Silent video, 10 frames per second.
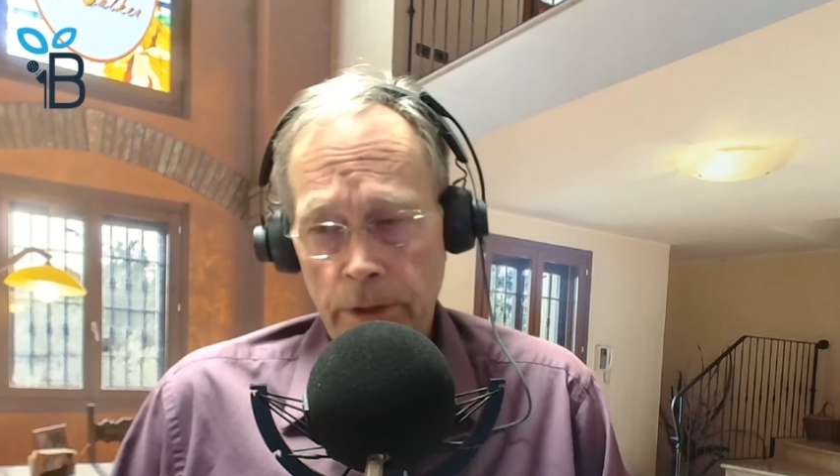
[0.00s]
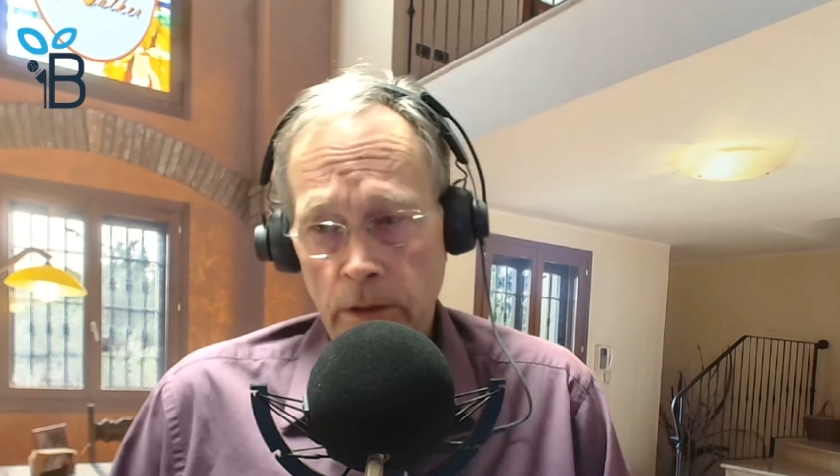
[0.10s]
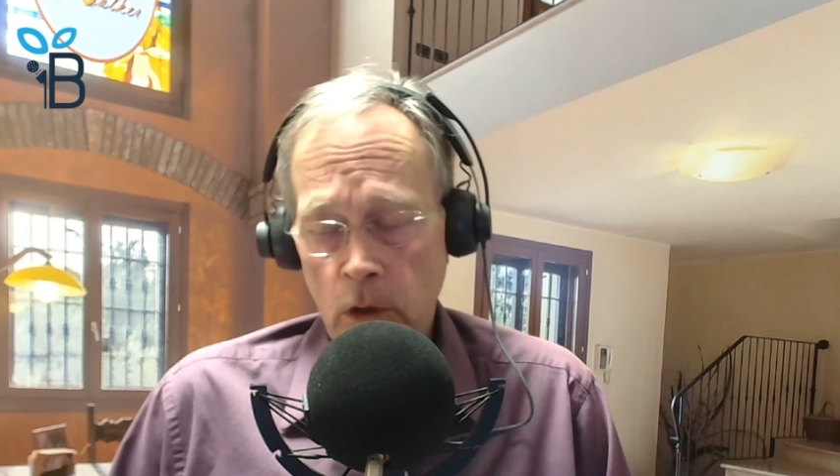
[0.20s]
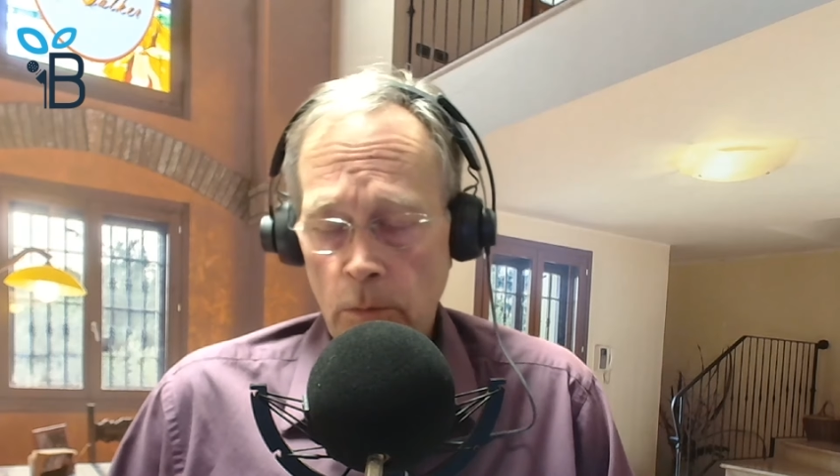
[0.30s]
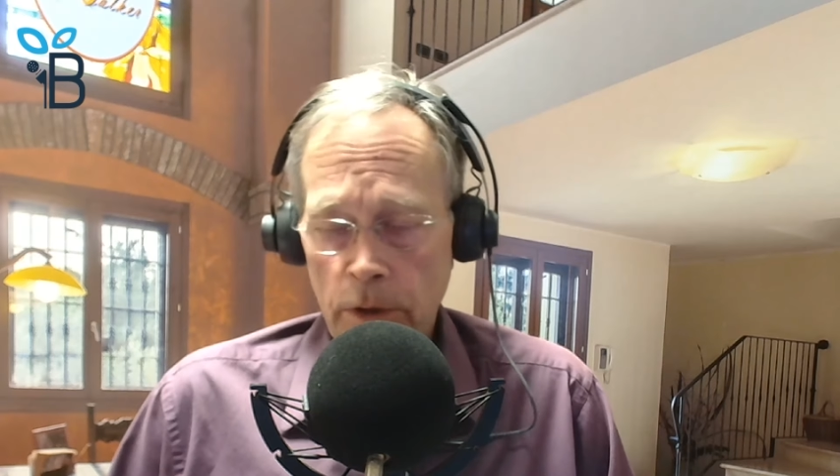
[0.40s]
they
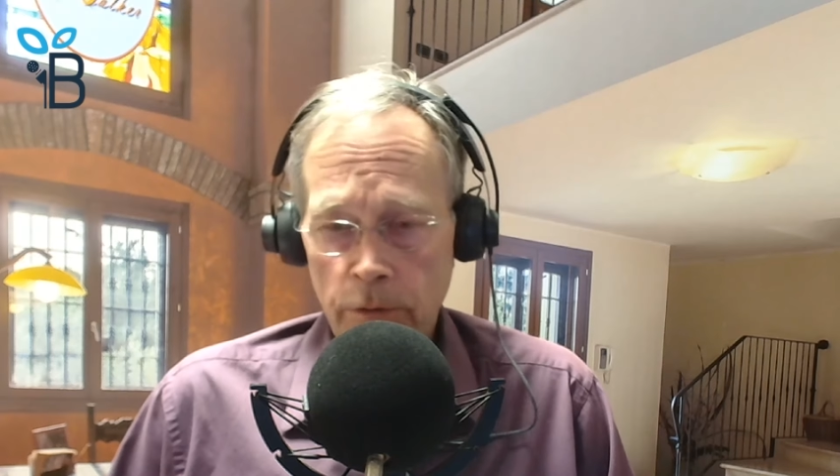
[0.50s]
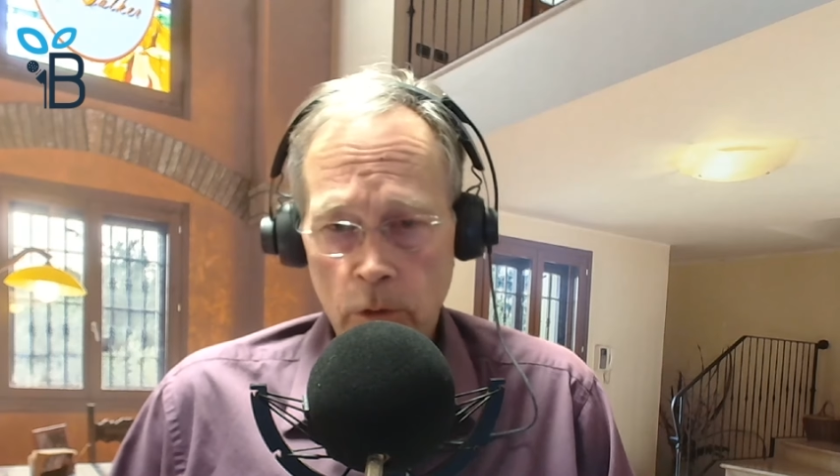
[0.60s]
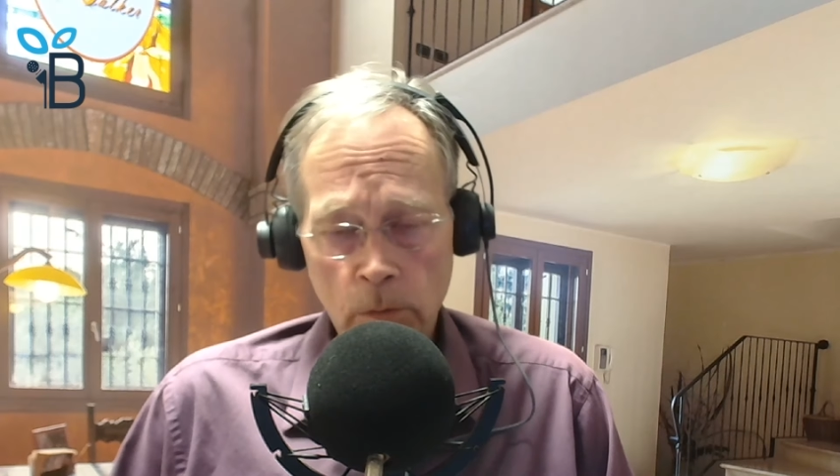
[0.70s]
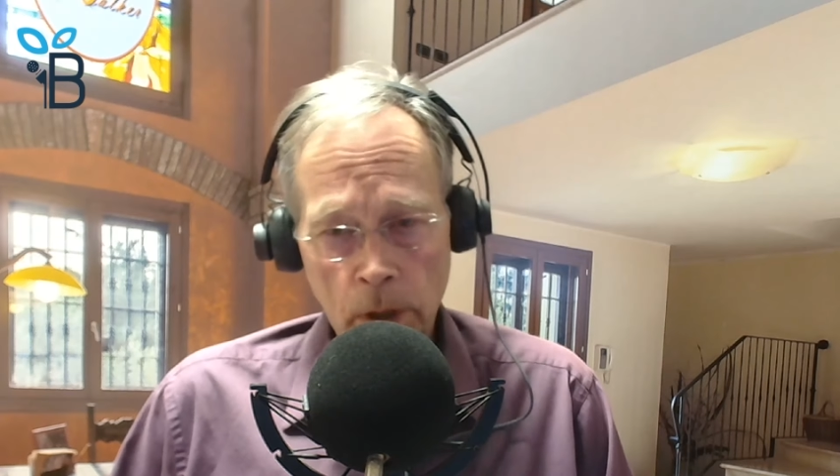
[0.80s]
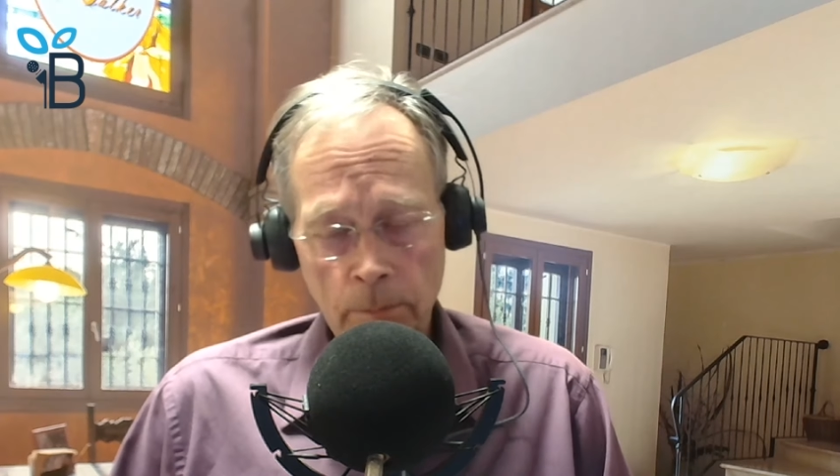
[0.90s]
know me
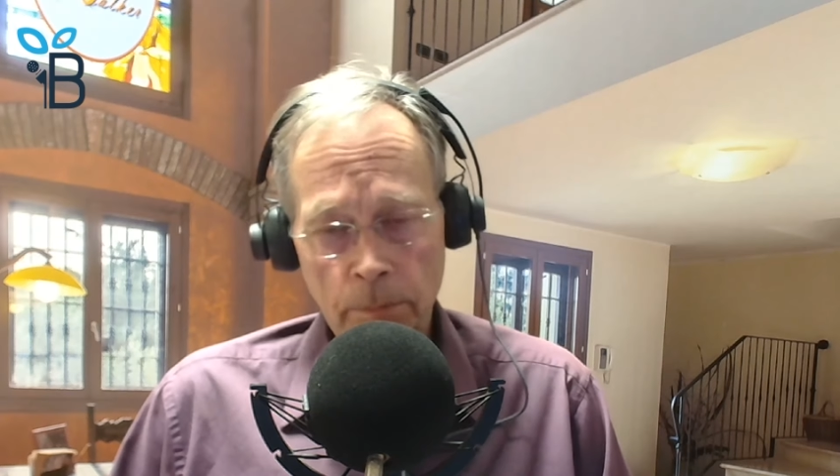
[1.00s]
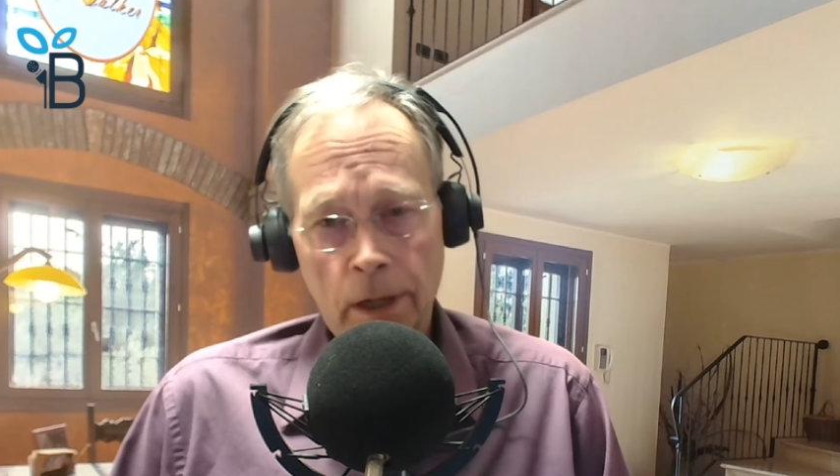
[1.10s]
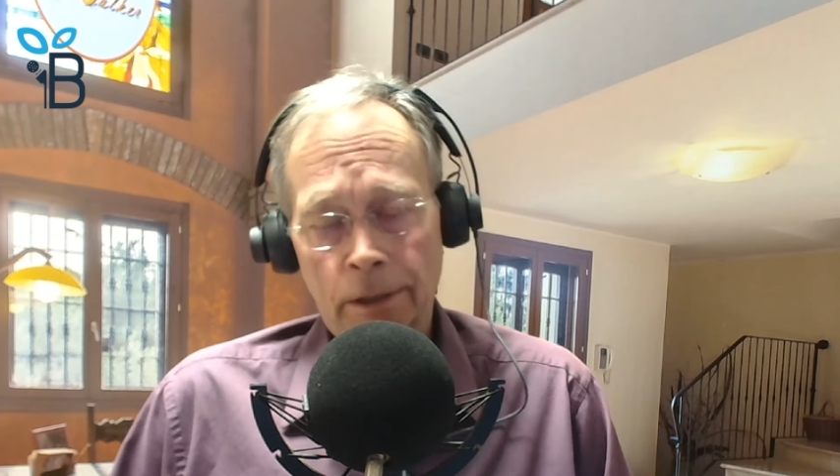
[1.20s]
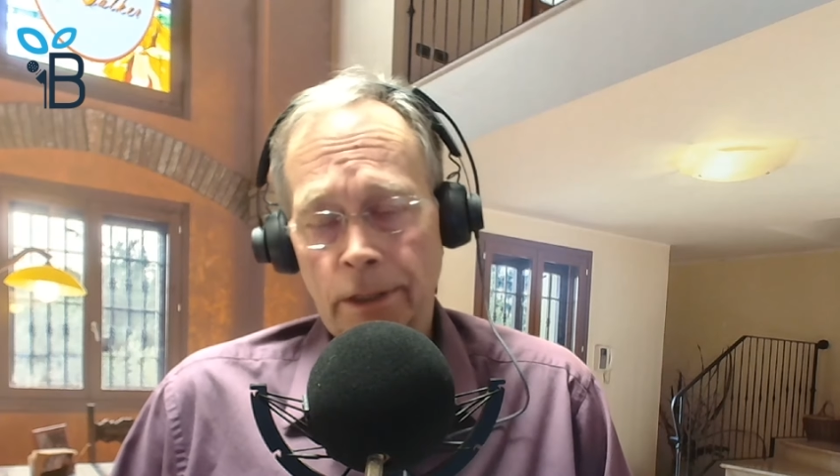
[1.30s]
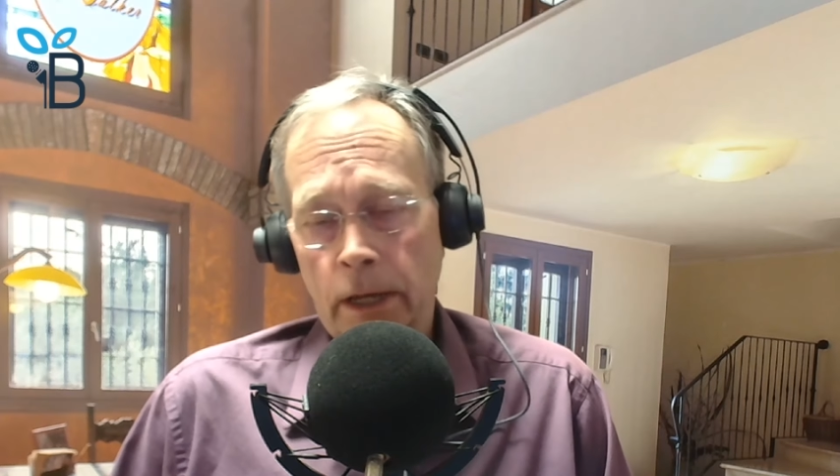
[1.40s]
through my
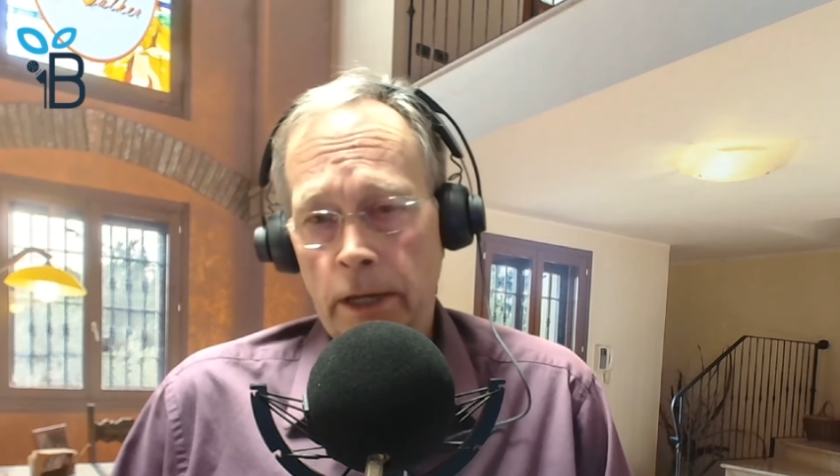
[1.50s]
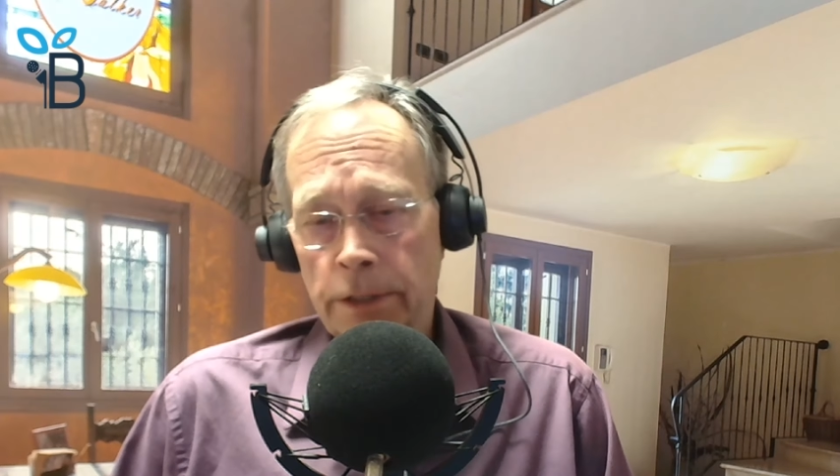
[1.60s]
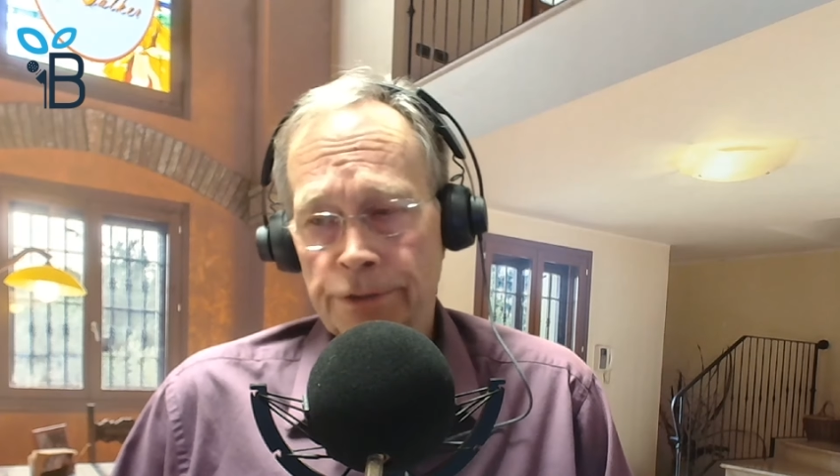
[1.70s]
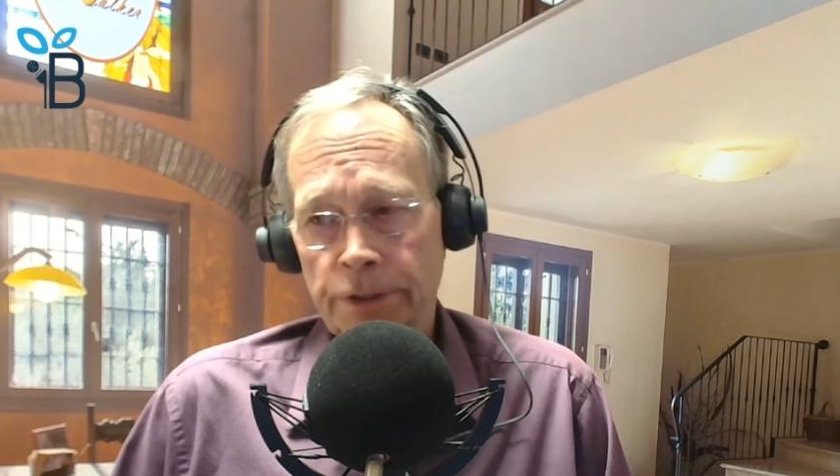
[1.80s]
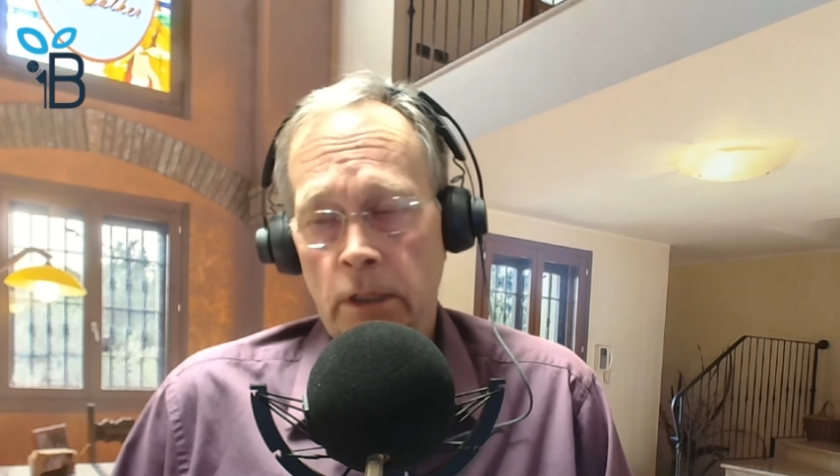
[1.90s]

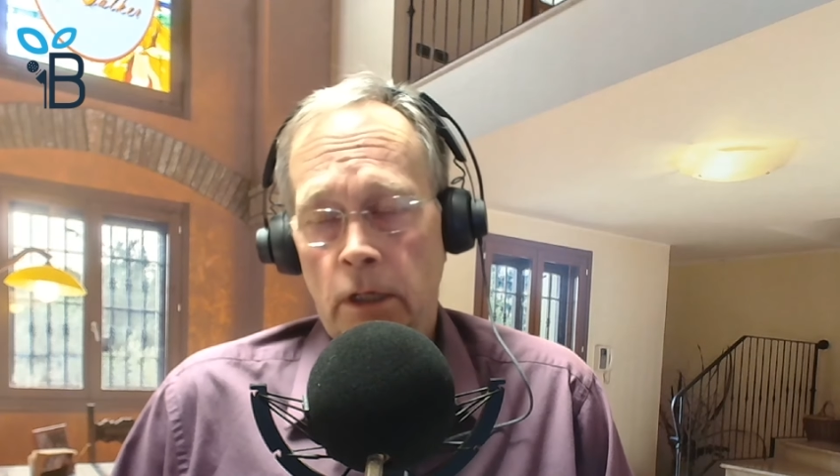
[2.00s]
podcast,